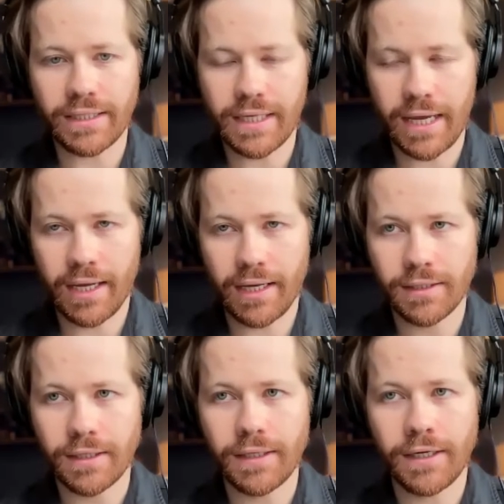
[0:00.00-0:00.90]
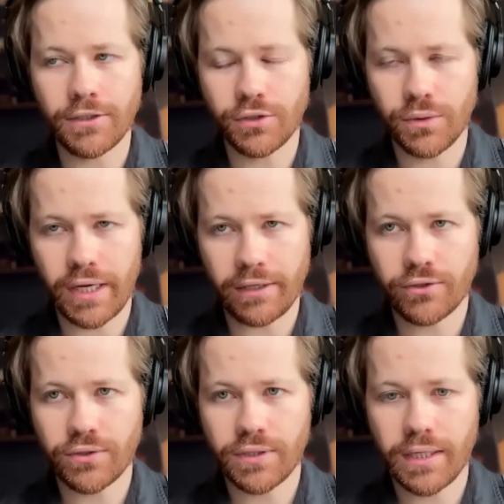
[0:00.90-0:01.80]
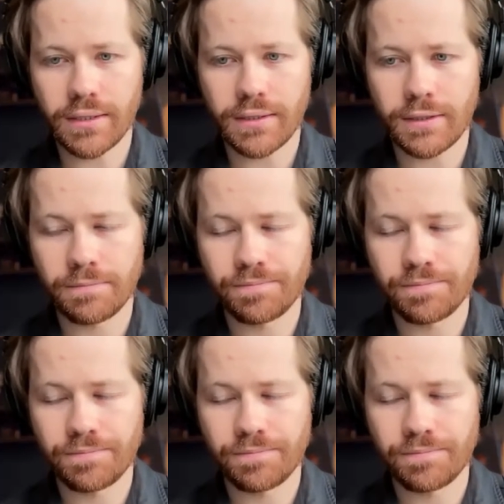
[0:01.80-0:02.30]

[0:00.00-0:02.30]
to end and do the exercises.